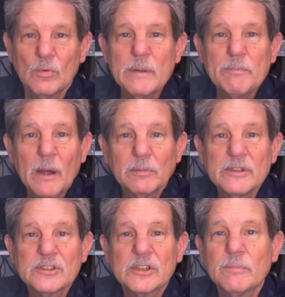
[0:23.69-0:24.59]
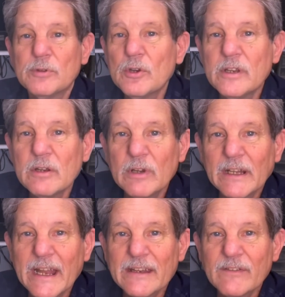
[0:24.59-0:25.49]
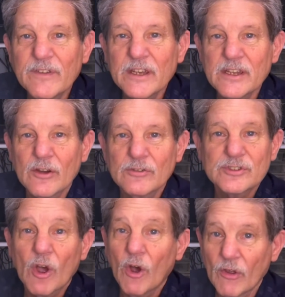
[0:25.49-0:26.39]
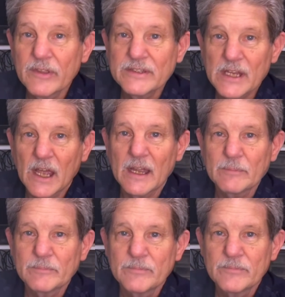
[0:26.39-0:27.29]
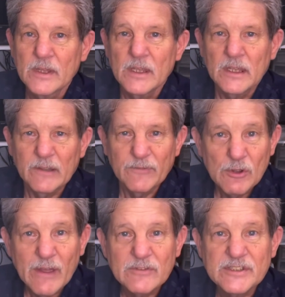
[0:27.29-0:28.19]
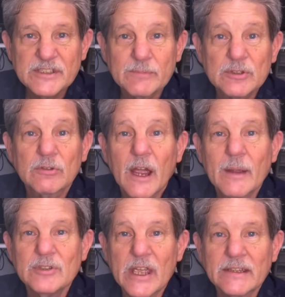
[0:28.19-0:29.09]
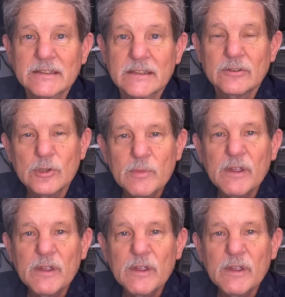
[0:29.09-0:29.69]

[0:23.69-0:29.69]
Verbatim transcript: publish computing-related videos all the time. If you haven't subscribed yet, do me a